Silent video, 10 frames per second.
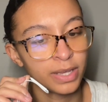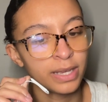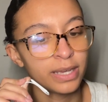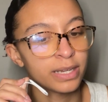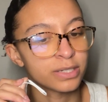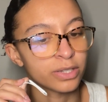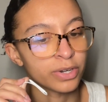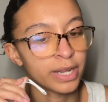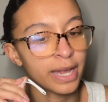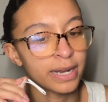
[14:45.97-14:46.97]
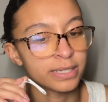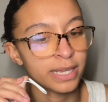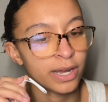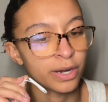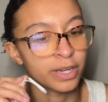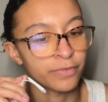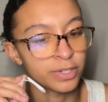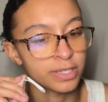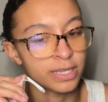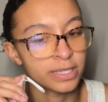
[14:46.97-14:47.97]
It is learning how to take our
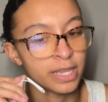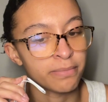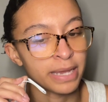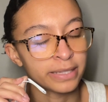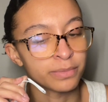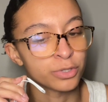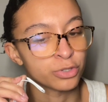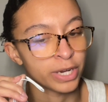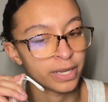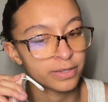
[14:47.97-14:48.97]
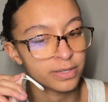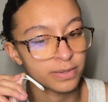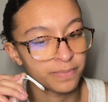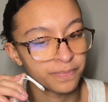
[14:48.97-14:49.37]
differences and make them strengths.